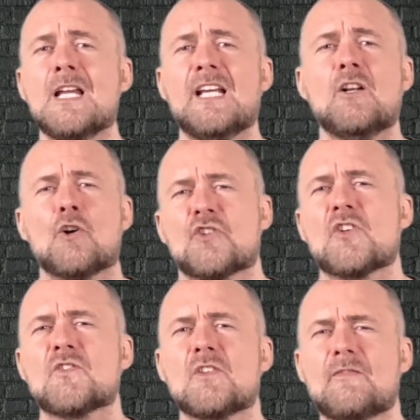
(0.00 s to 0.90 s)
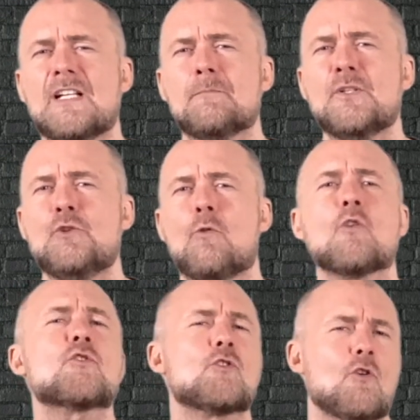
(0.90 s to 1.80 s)
In horizontal development, you
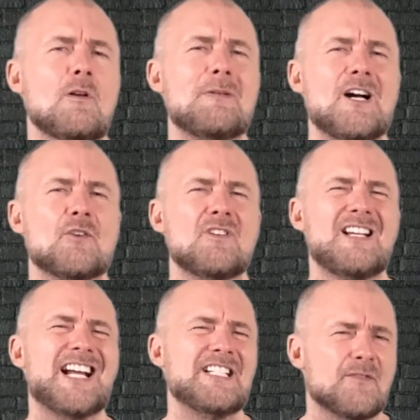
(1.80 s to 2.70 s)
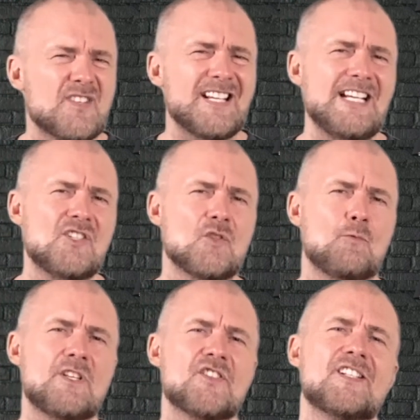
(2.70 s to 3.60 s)
also talk about kind of stages.
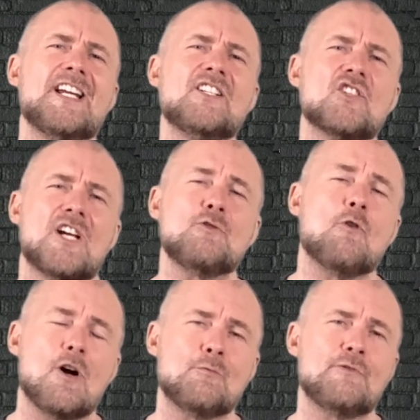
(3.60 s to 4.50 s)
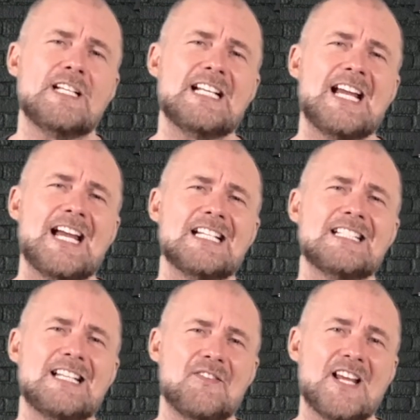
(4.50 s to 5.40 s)
Which stage are you operating
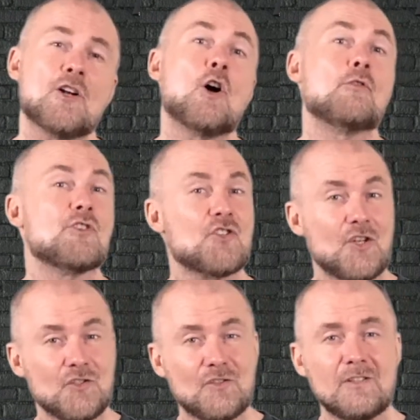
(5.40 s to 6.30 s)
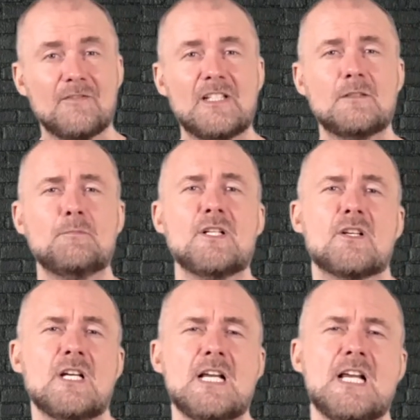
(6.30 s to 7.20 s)
at that horizontal development?
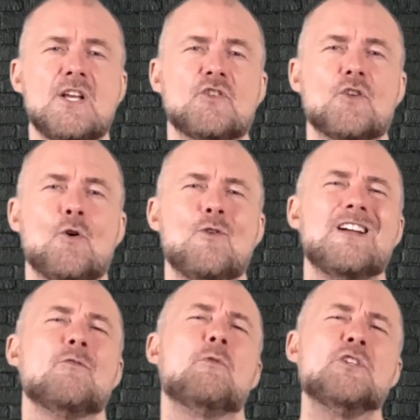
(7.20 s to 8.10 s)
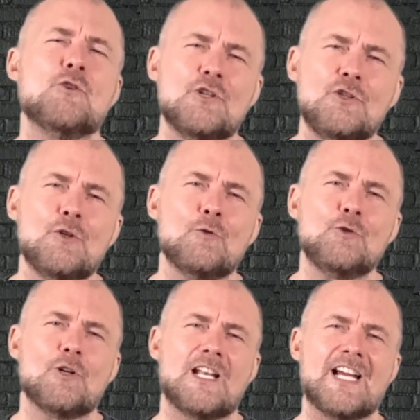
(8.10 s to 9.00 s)
So when you're new,
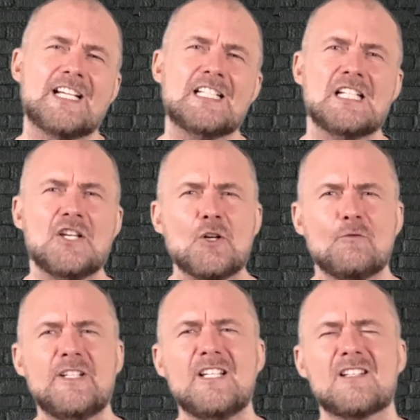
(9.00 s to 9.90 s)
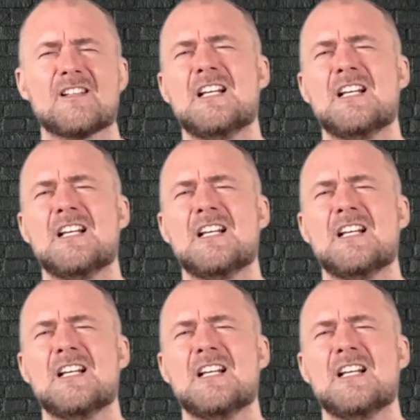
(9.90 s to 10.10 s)
you're like a novice.